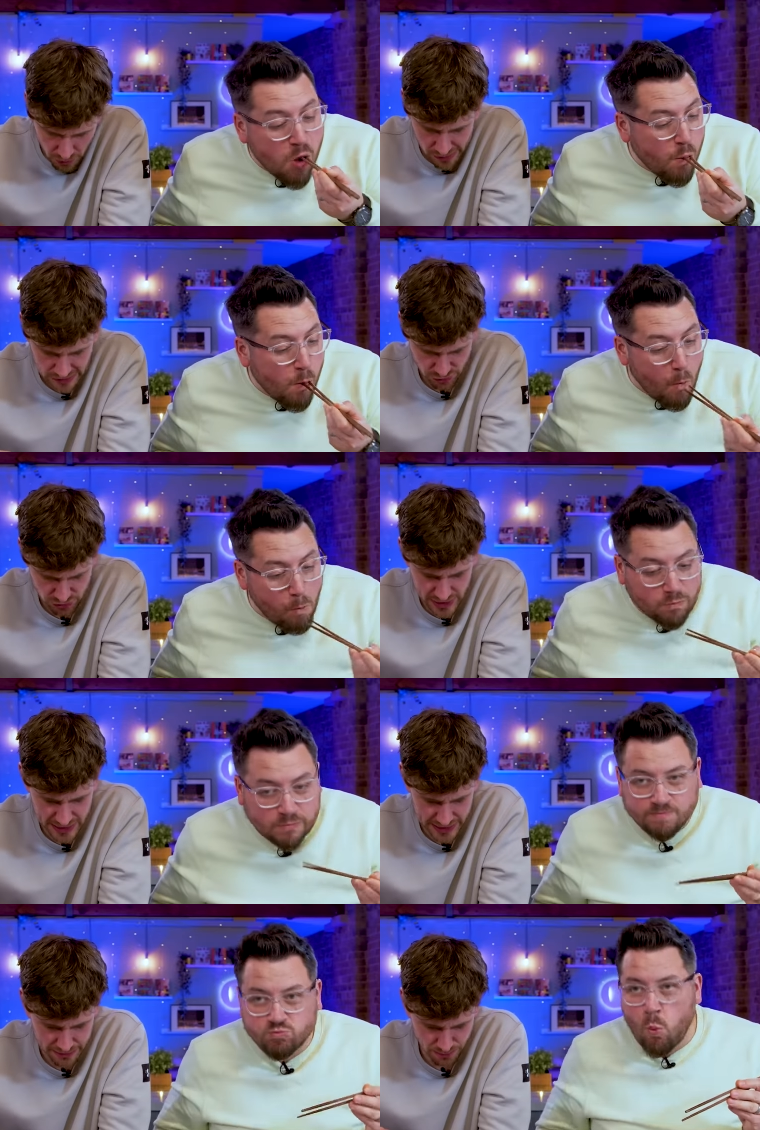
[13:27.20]
Speaker 1: Oh, that's
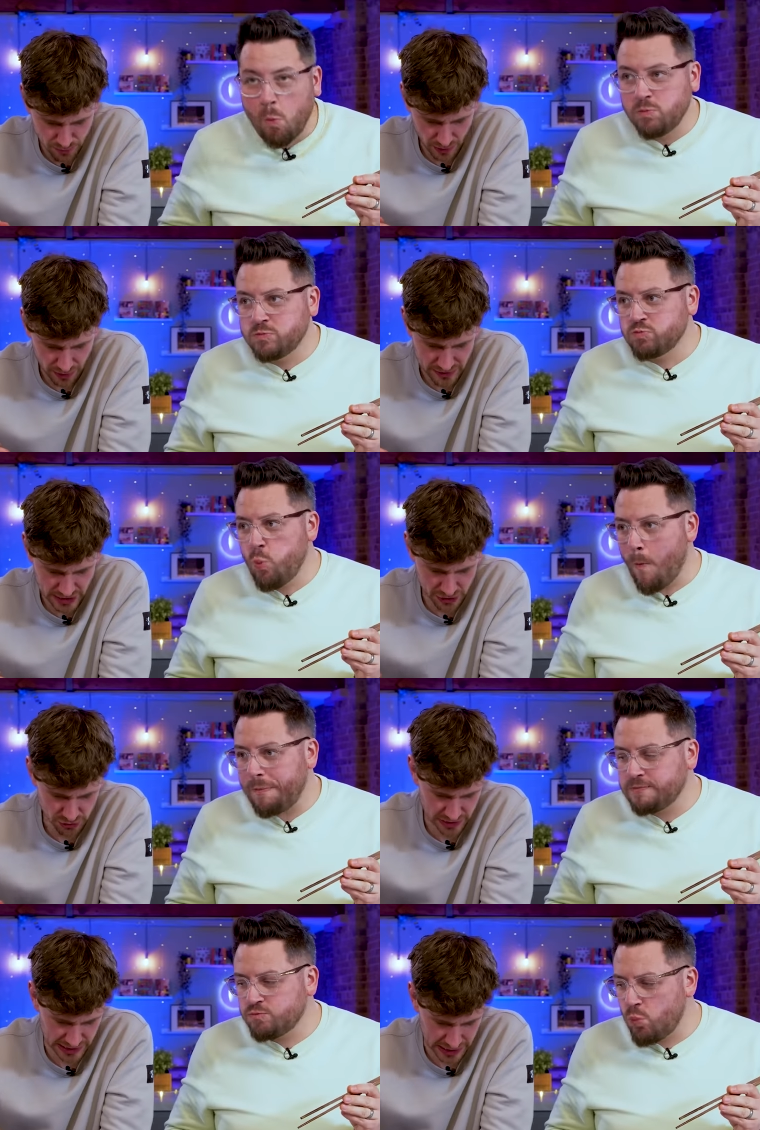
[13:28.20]
really
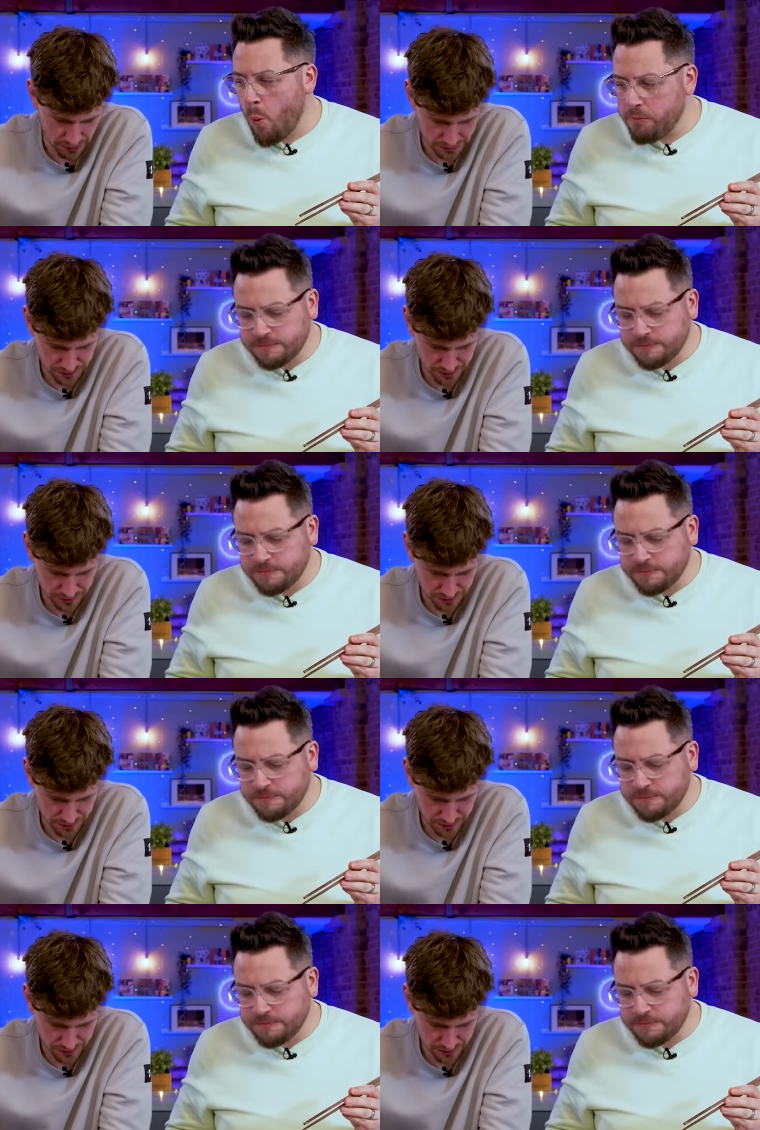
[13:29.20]
citrusy.